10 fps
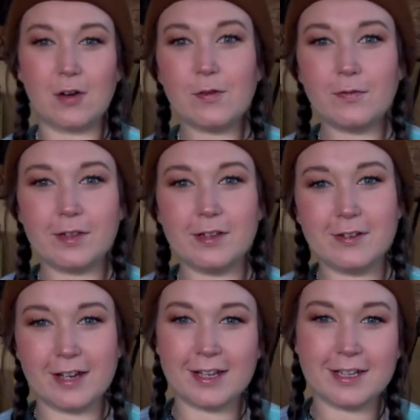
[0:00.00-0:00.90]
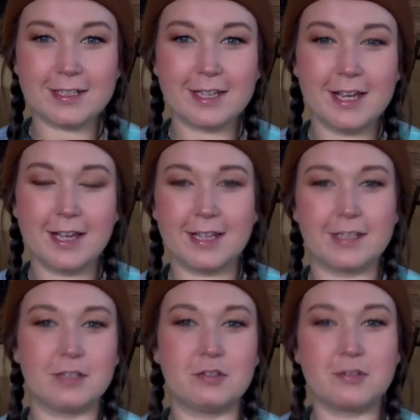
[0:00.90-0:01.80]
Hopefully, you guys get
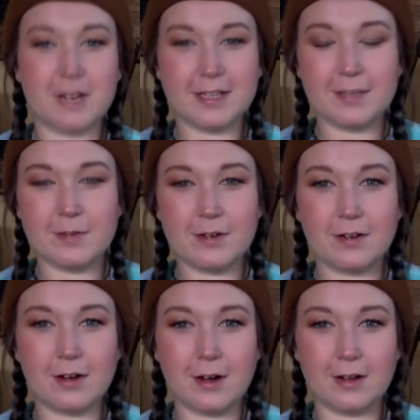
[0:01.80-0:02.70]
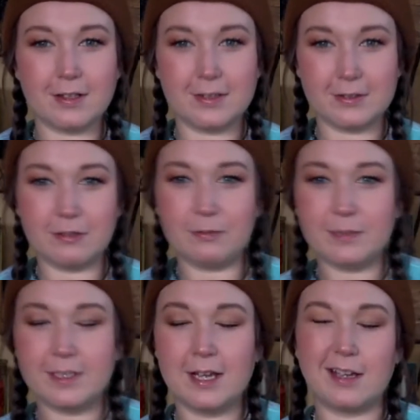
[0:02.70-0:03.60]
to dress up in your costumes.